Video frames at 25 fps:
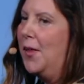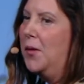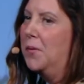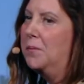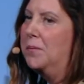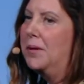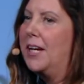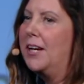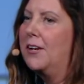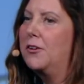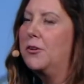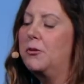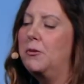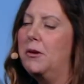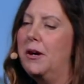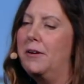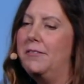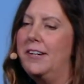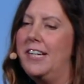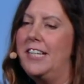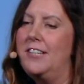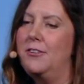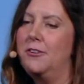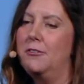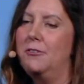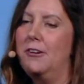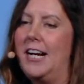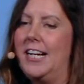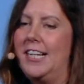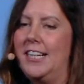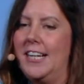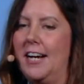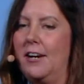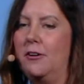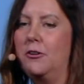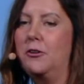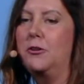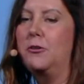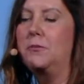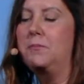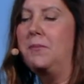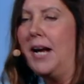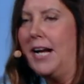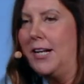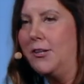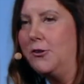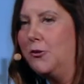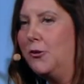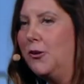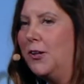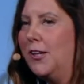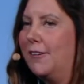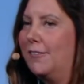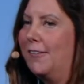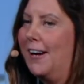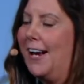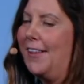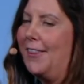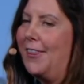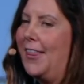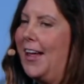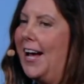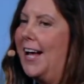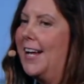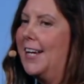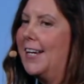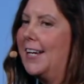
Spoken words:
because what we do right now is manual around that,